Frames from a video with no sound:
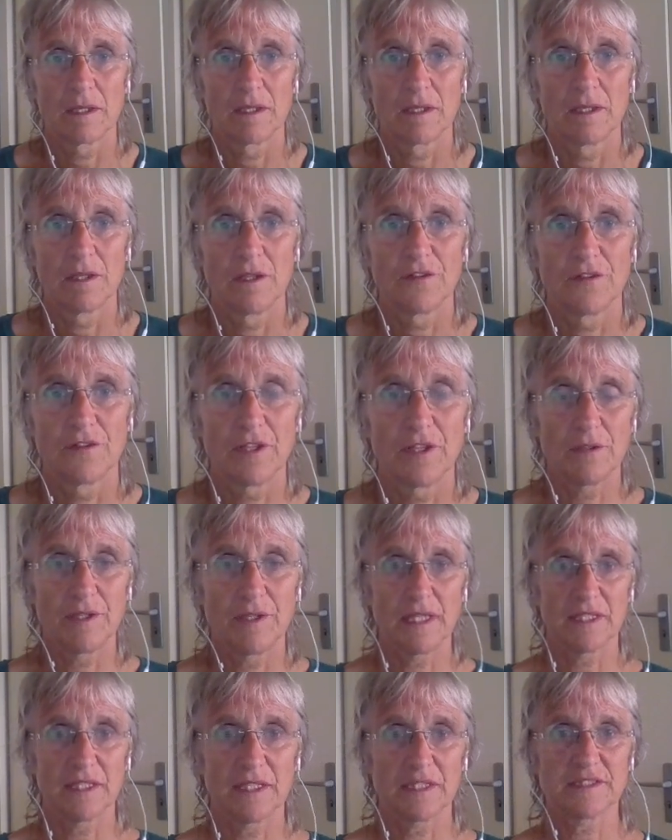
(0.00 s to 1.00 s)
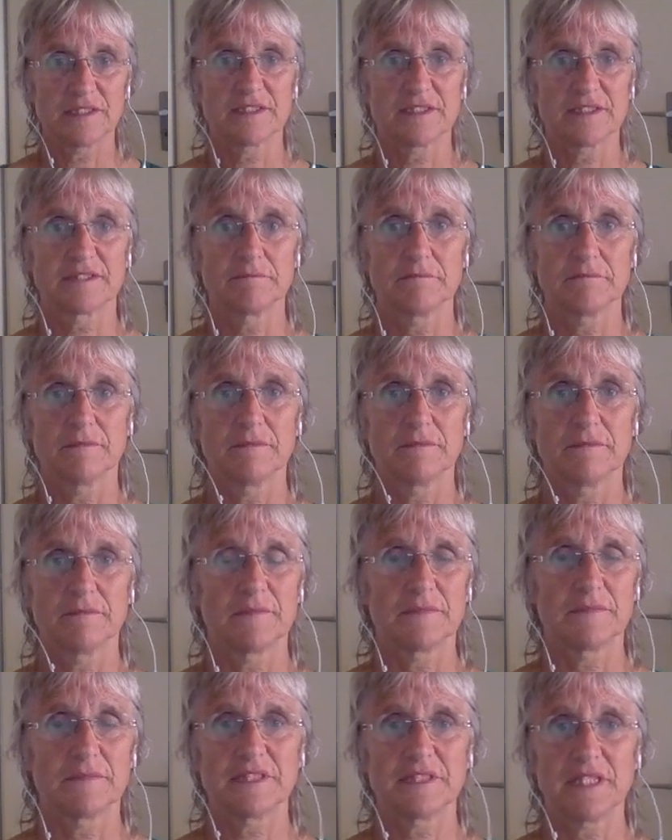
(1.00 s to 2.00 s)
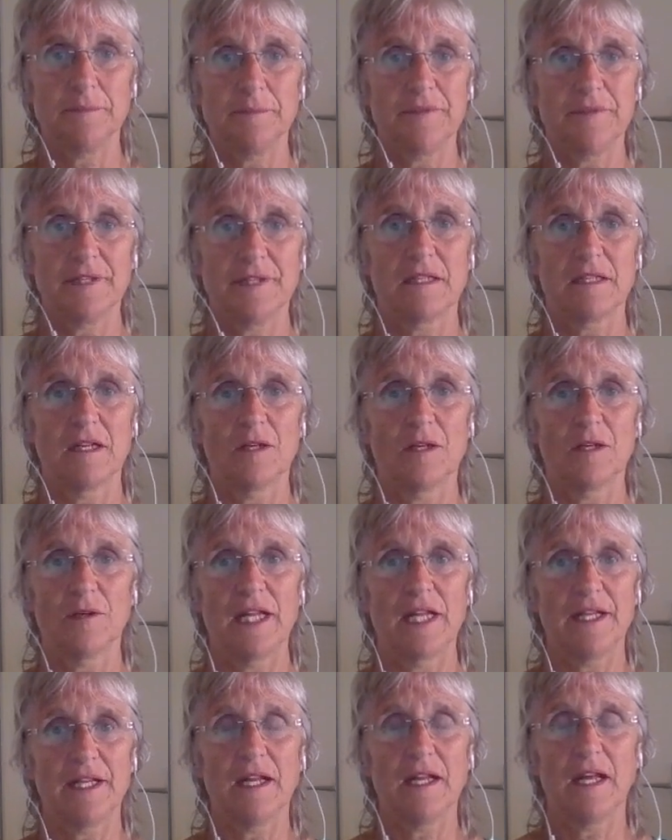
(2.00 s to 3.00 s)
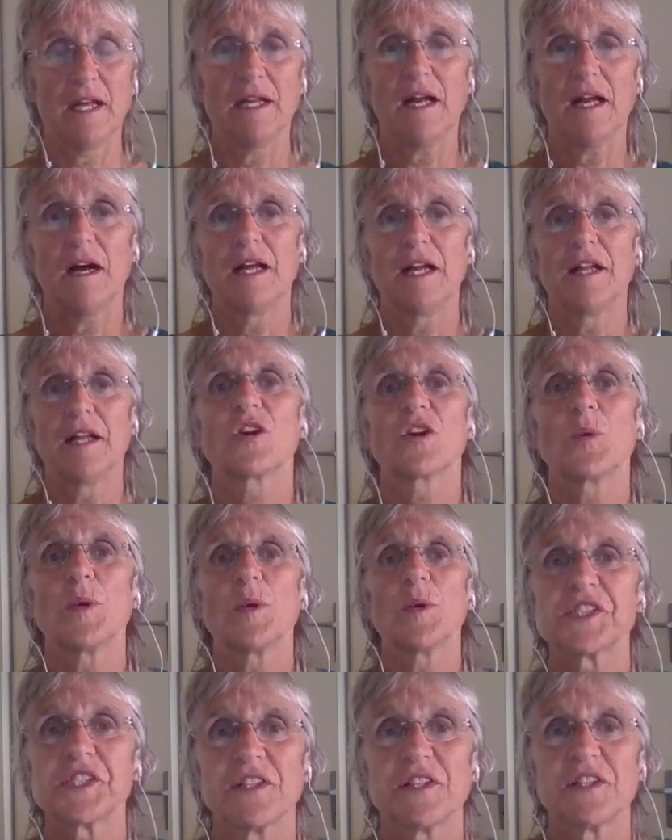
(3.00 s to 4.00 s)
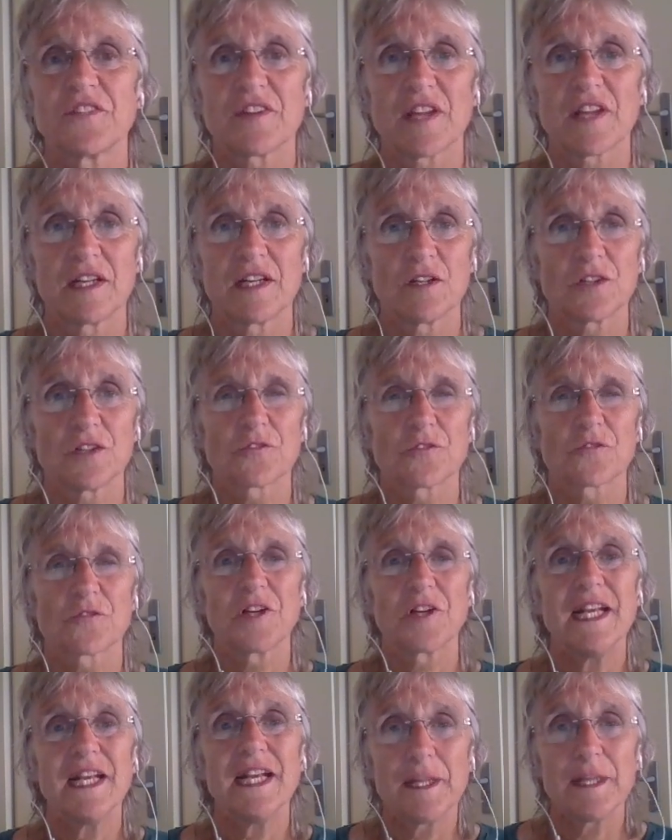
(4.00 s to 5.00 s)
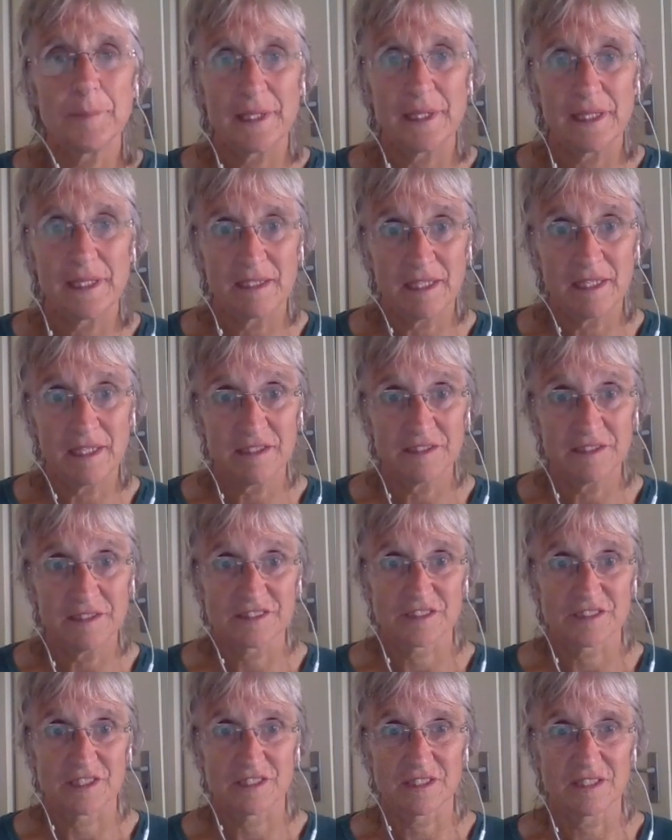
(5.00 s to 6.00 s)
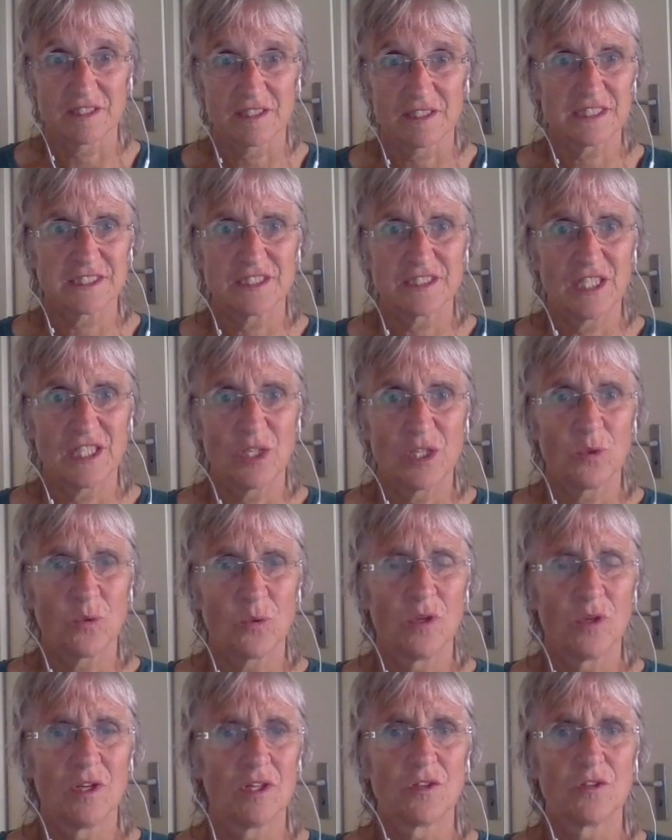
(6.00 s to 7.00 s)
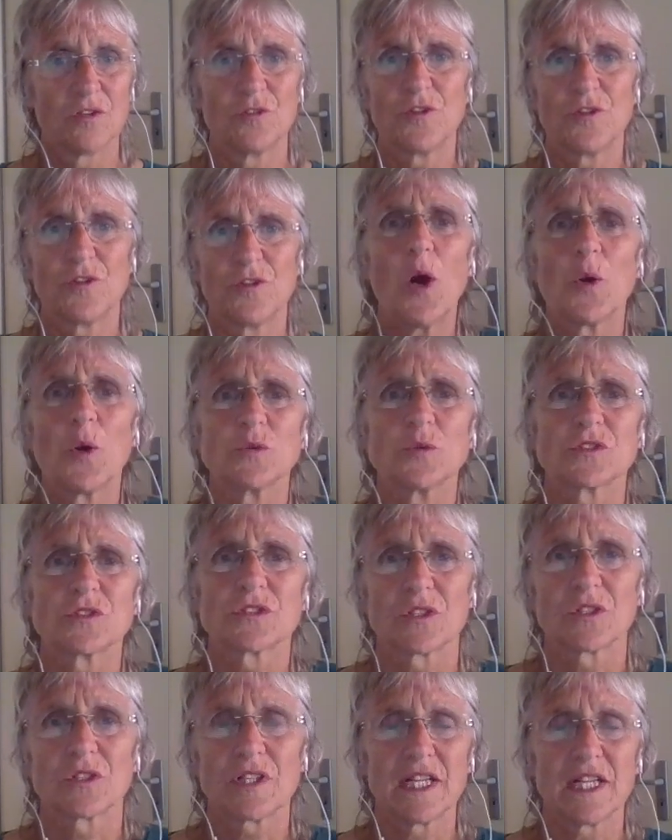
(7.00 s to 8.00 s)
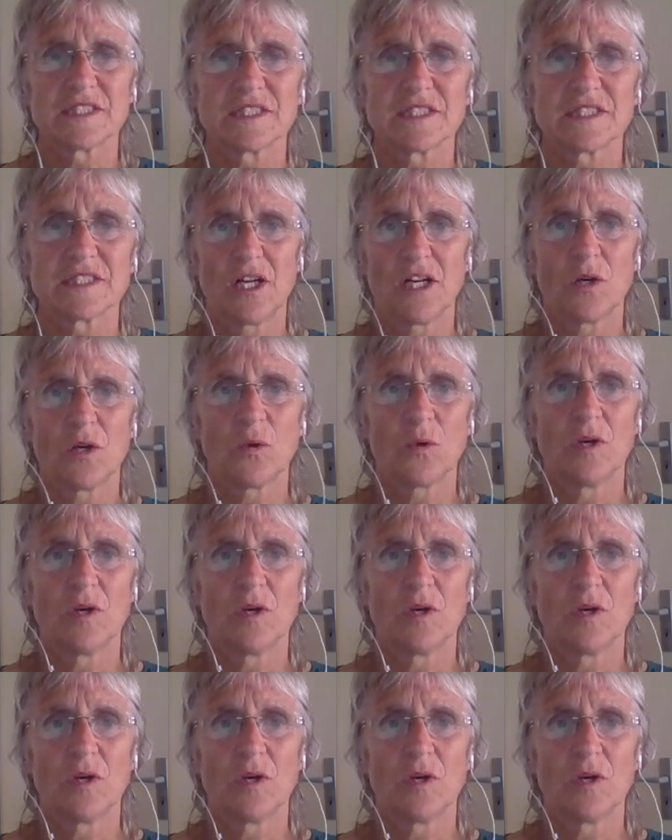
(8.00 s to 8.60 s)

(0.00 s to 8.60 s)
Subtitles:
So there's something and questions are not really being answered. There's no road, or there's no